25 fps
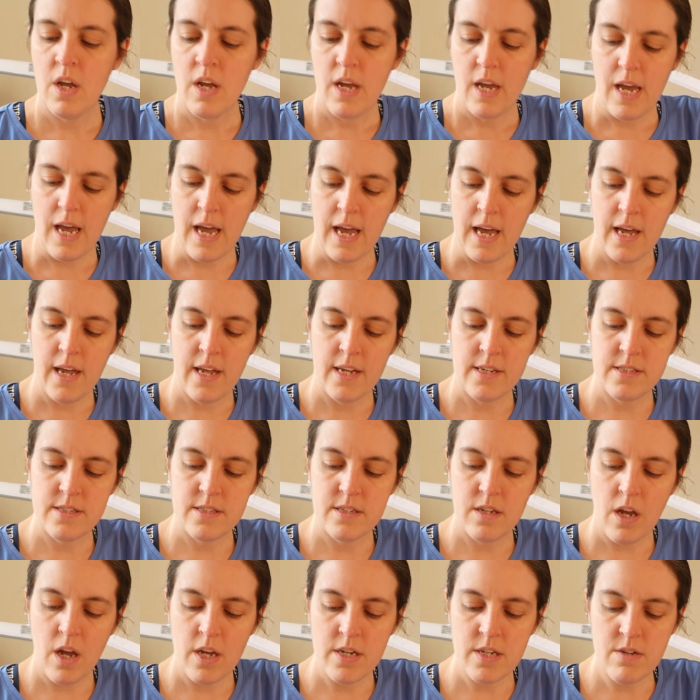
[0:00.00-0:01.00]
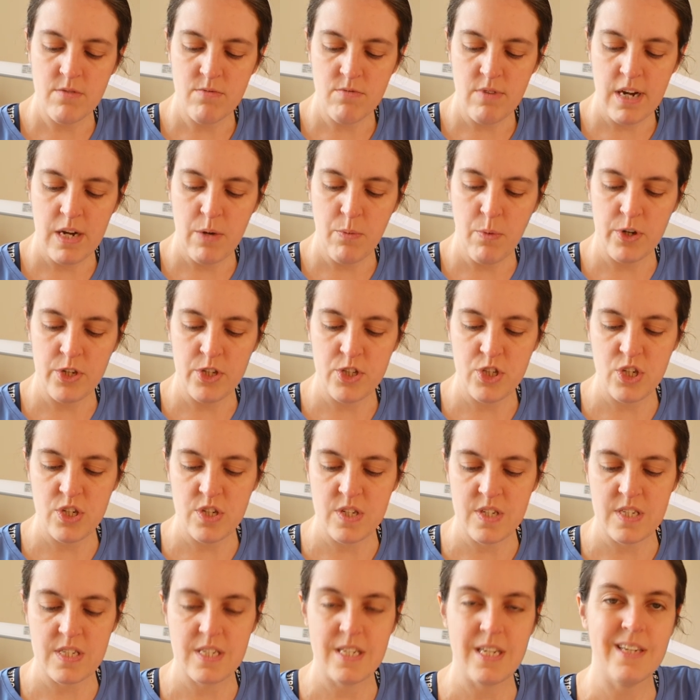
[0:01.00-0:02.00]
And I didn't really want to
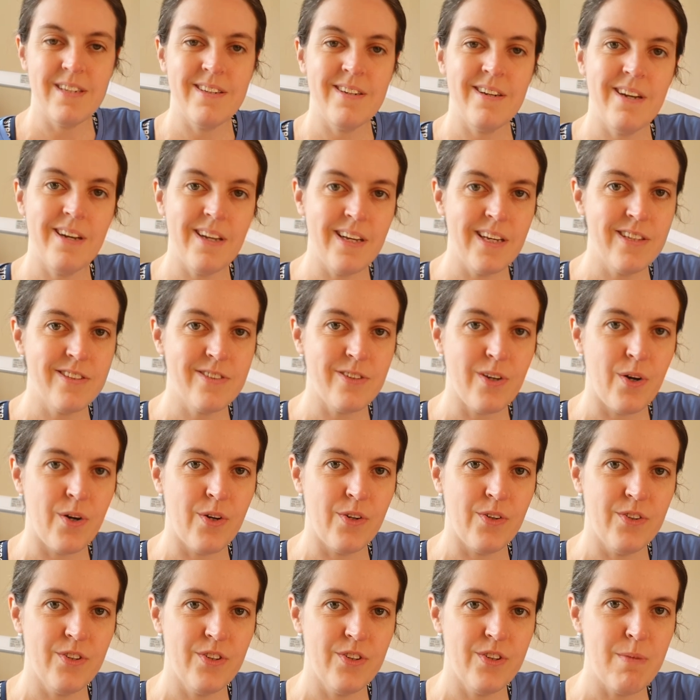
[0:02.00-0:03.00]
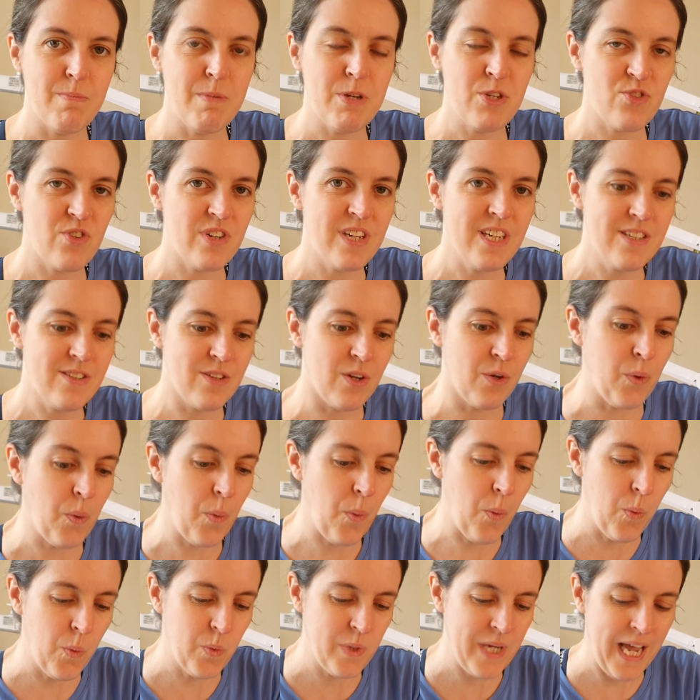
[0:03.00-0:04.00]
just sit and knit on the mystery knit along
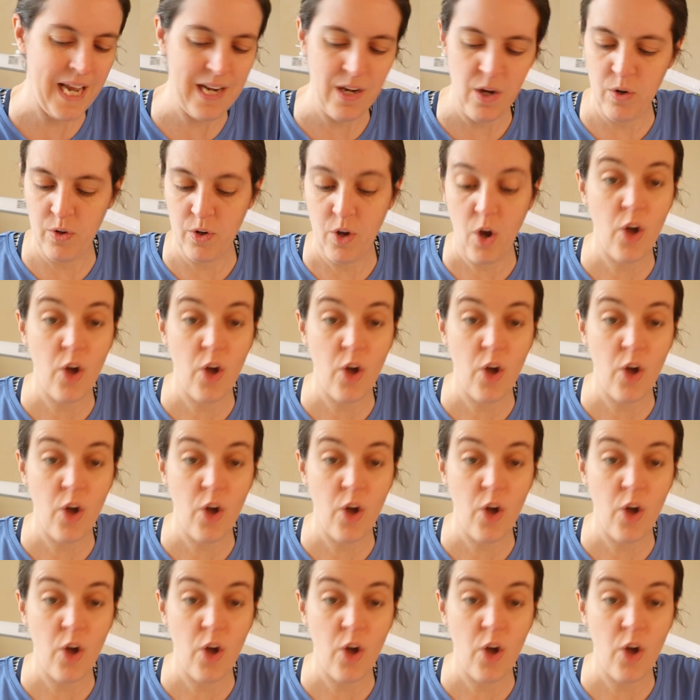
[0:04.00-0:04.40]
all day long.